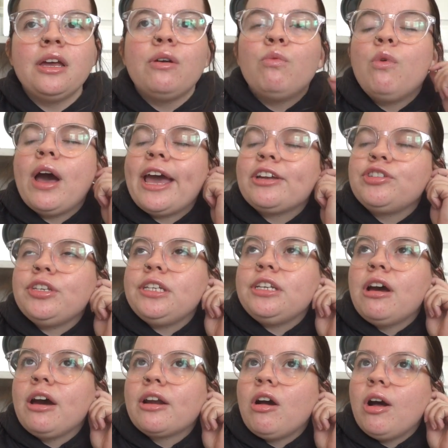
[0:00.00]
Well, actually
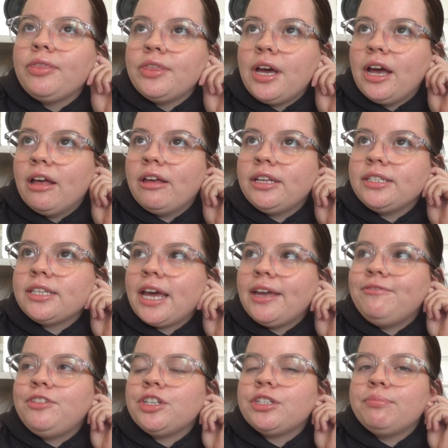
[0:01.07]
not on the hunt,
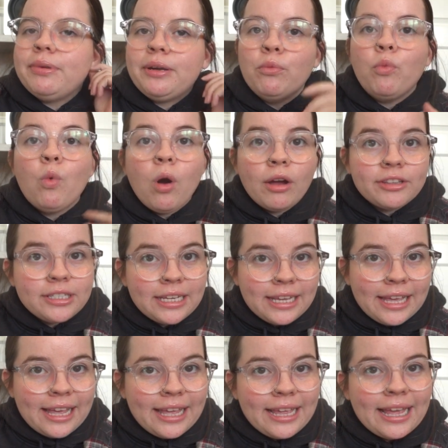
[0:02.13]
I've just been wanting
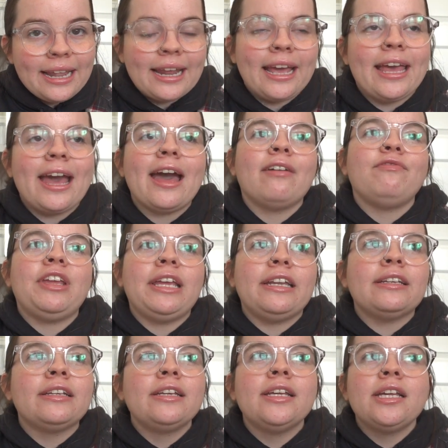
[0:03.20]
it and I haven't